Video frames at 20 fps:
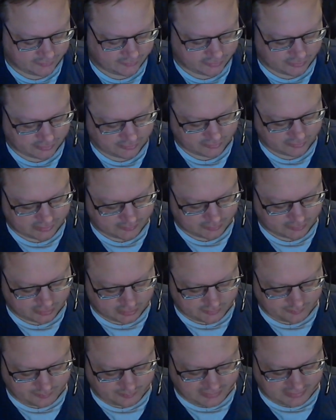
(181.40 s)
course, I'm gonna
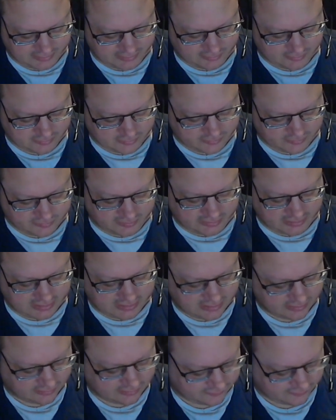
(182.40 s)
take it
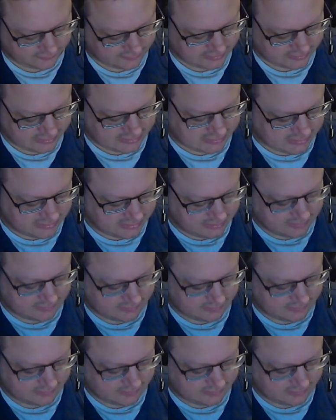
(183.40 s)
out of the